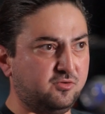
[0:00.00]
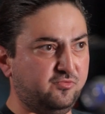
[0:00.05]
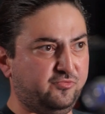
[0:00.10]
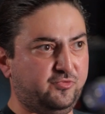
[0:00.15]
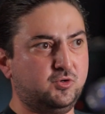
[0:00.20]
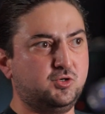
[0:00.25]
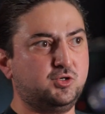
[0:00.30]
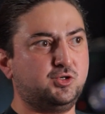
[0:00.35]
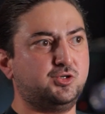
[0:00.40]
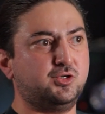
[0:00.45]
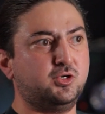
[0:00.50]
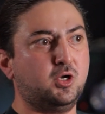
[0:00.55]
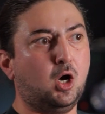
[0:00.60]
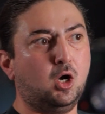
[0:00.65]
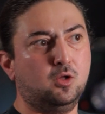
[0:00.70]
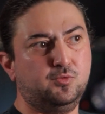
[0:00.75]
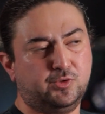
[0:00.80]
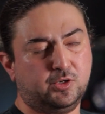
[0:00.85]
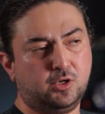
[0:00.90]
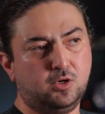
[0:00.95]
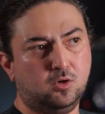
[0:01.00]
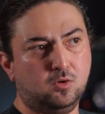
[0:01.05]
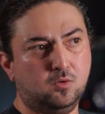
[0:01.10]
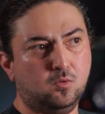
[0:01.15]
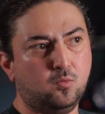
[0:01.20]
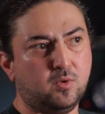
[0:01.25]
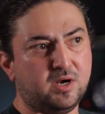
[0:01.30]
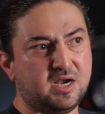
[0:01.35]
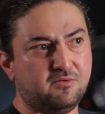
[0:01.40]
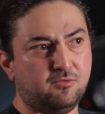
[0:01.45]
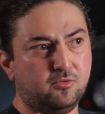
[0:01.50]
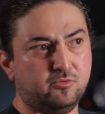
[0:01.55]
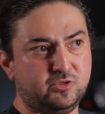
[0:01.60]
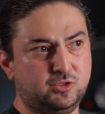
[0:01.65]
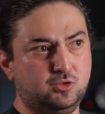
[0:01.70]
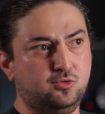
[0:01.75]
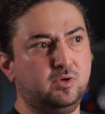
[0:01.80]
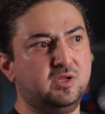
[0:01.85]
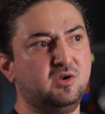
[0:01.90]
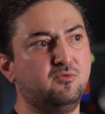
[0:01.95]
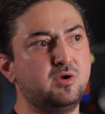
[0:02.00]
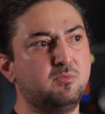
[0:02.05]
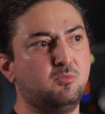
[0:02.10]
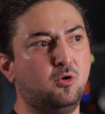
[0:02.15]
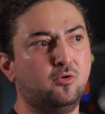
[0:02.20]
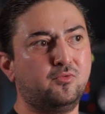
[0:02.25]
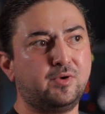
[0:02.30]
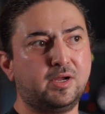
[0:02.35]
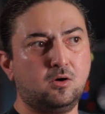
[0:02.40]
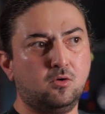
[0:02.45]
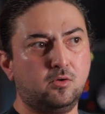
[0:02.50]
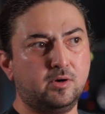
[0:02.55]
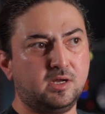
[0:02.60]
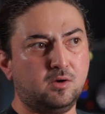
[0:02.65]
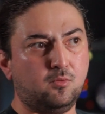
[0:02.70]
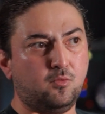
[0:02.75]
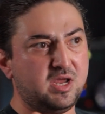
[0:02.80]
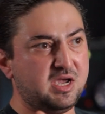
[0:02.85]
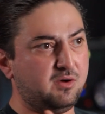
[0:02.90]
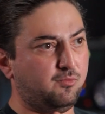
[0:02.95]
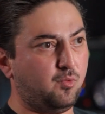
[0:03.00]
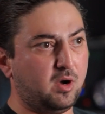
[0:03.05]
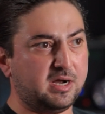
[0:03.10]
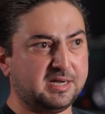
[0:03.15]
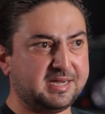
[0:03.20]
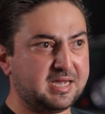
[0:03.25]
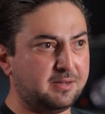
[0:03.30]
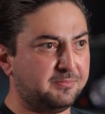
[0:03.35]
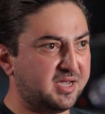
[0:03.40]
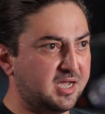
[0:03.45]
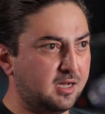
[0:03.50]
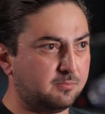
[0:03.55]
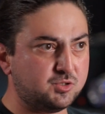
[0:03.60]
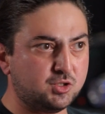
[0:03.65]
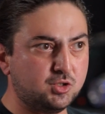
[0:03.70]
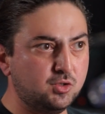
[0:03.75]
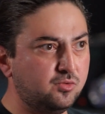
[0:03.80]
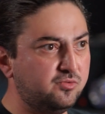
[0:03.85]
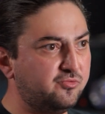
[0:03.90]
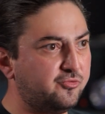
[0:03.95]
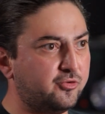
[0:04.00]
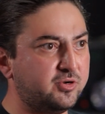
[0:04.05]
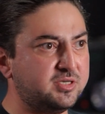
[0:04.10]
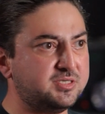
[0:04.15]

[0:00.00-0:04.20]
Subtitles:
conversion on the go whenever we're doing remote recording. We have one coming up soon, for